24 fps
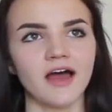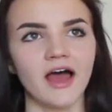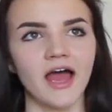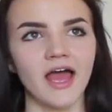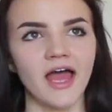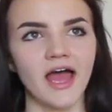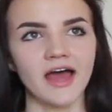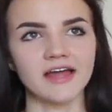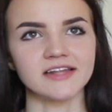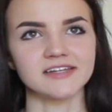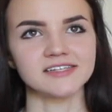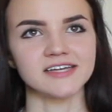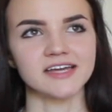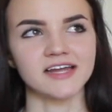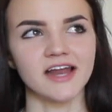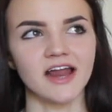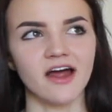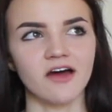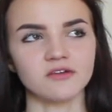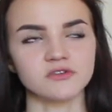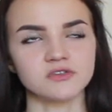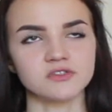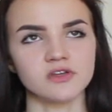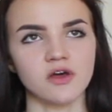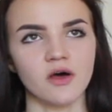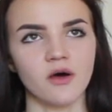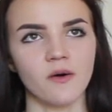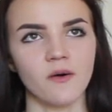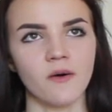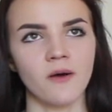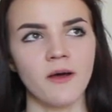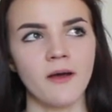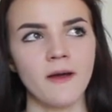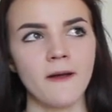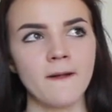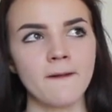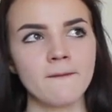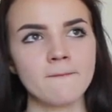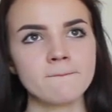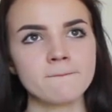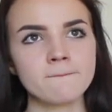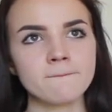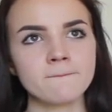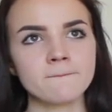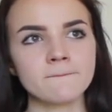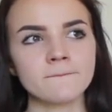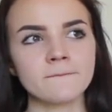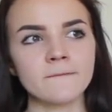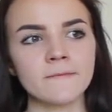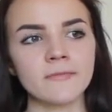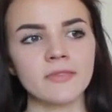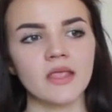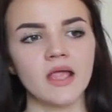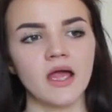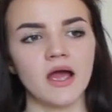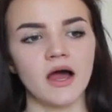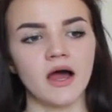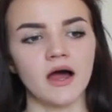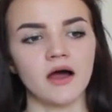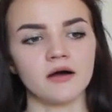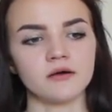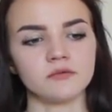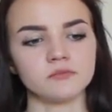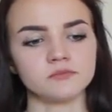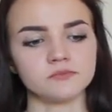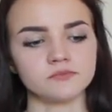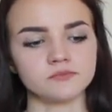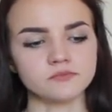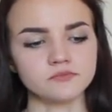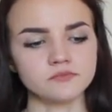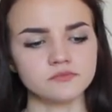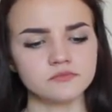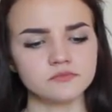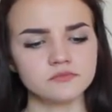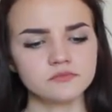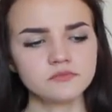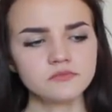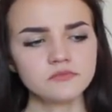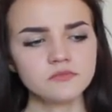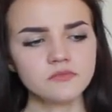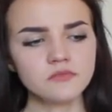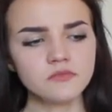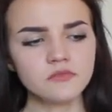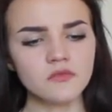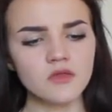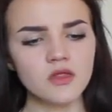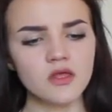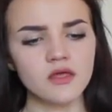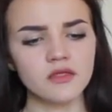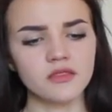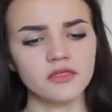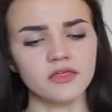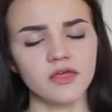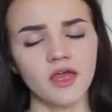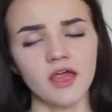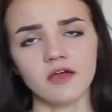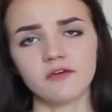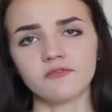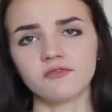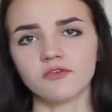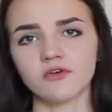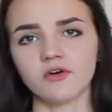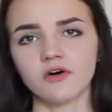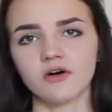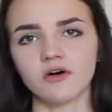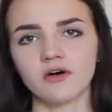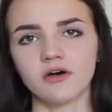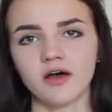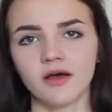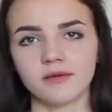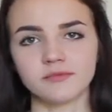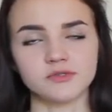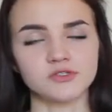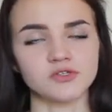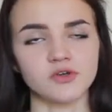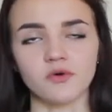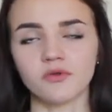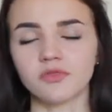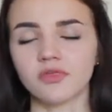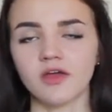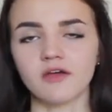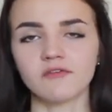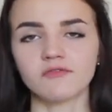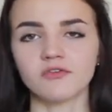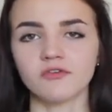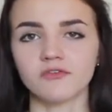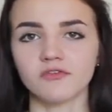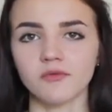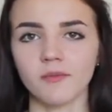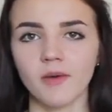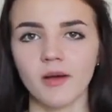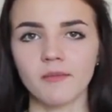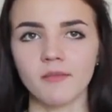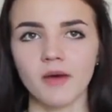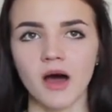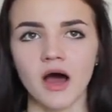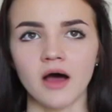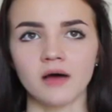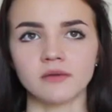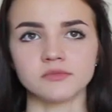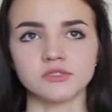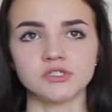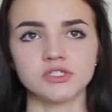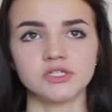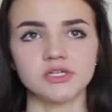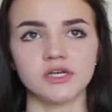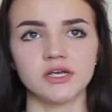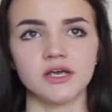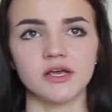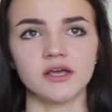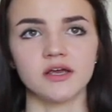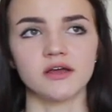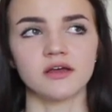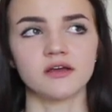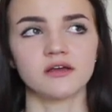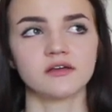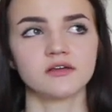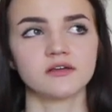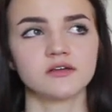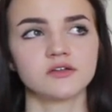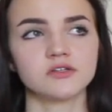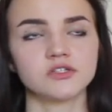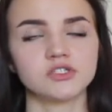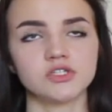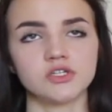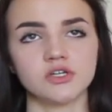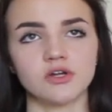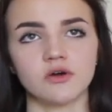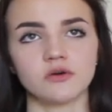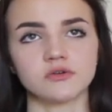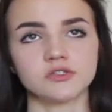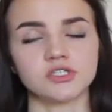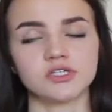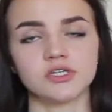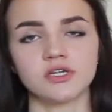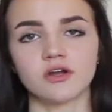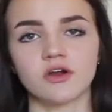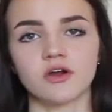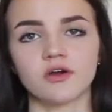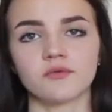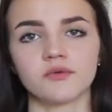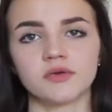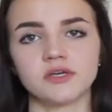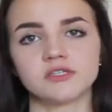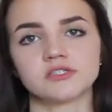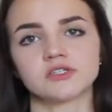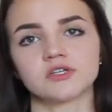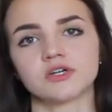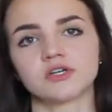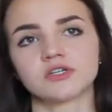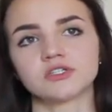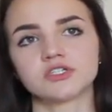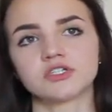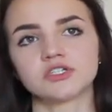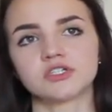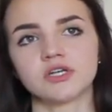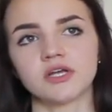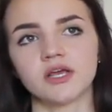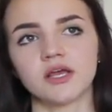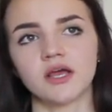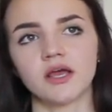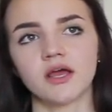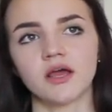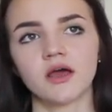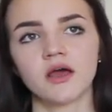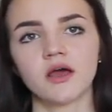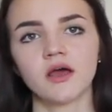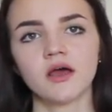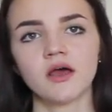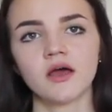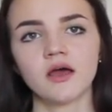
had to get out. So I'm so thankful for my mom. She did her research. She